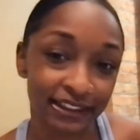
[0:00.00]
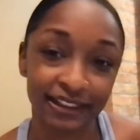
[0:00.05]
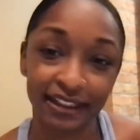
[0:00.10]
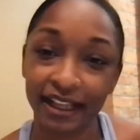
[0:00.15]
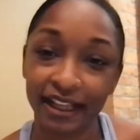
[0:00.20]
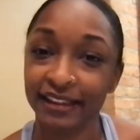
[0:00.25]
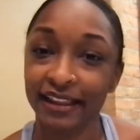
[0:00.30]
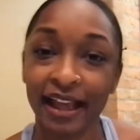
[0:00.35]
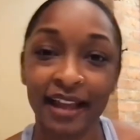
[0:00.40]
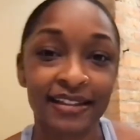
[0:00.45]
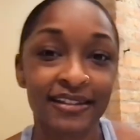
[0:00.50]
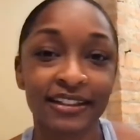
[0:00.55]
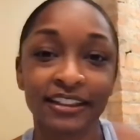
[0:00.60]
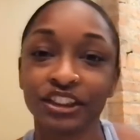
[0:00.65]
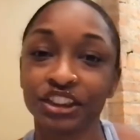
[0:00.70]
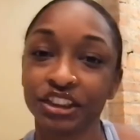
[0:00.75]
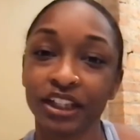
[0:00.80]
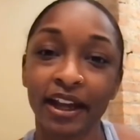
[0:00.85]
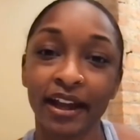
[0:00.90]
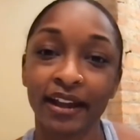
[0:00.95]
that that's a
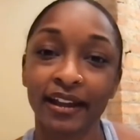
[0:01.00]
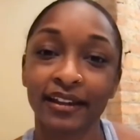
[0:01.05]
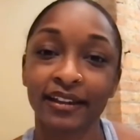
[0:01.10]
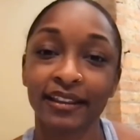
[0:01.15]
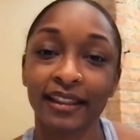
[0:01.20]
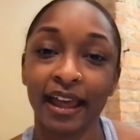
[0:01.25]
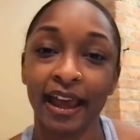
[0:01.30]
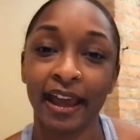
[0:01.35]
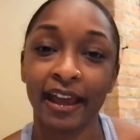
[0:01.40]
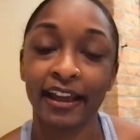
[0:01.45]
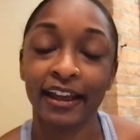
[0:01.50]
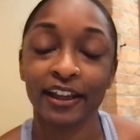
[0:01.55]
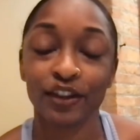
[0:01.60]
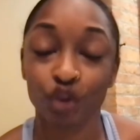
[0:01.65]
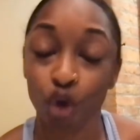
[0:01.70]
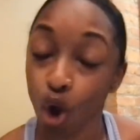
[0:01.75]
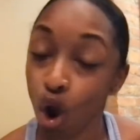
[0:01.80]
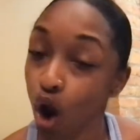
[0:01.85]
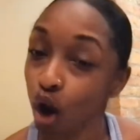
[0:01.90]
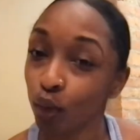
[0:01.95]
check that is
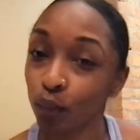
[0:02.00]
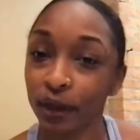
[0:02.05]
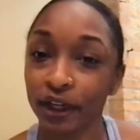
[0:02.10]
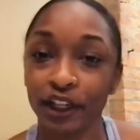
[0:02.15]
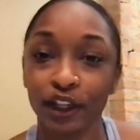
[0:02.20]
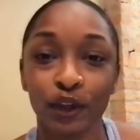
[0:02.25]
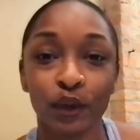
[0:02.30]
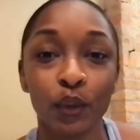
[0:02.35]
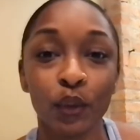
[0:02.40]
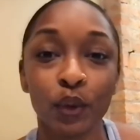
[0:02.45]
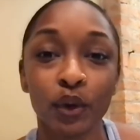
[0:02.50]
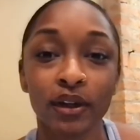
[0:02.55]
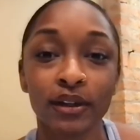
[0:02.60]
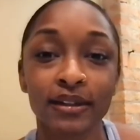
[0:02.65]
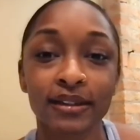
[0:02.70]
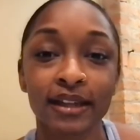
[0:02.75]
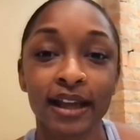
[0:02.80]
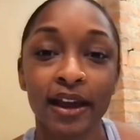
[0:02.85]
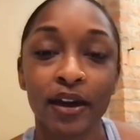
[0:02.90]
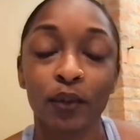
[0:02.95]
already
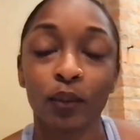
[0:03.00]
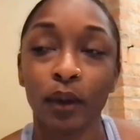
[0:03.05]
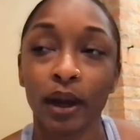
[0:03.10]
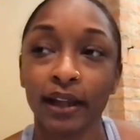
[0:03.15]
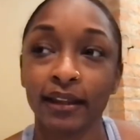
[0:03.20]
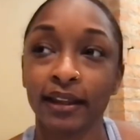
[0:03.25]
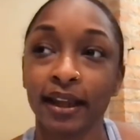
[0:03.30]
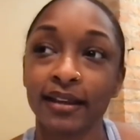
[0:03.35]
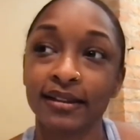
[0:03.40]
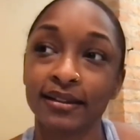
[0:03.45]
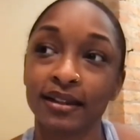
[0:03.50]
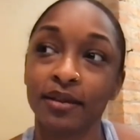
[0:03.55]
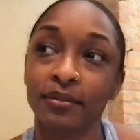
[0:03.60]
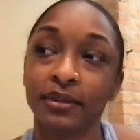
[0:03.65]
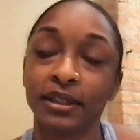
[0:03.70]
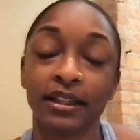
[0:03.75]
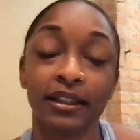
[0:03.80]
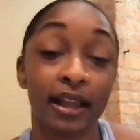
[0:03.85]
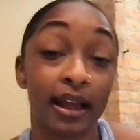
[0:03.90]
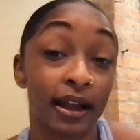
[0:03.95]
yours, right? That's
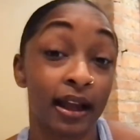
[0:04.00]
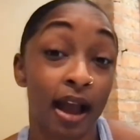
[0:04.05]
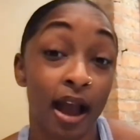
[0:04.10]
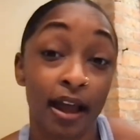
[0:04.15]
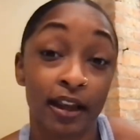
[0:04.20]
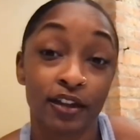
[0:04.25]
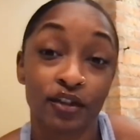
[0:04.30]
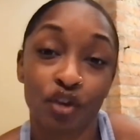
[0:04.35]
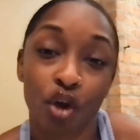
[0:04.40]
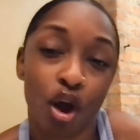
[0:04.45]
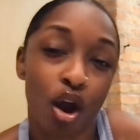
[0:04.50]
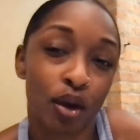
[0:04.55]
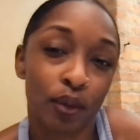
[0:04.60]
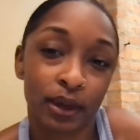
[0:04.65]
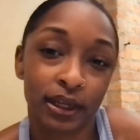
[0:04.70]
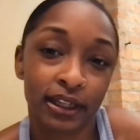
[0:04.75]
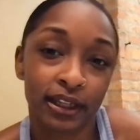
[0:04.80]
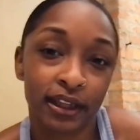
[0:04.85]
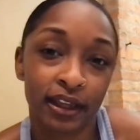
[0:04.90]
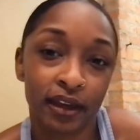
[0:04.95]
something that God is
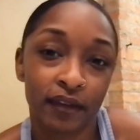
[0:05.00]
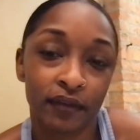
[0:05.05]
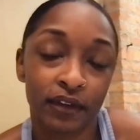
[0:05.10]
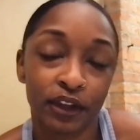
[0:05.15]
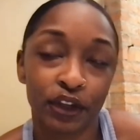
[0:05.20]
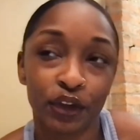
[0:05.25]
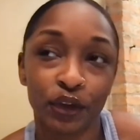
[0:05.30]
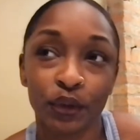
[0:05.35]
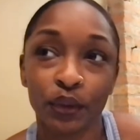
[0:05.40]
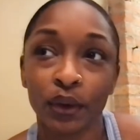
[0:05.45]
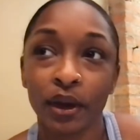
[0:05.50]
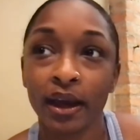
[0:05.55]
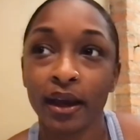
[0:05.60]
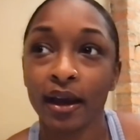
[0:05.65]
already giving you,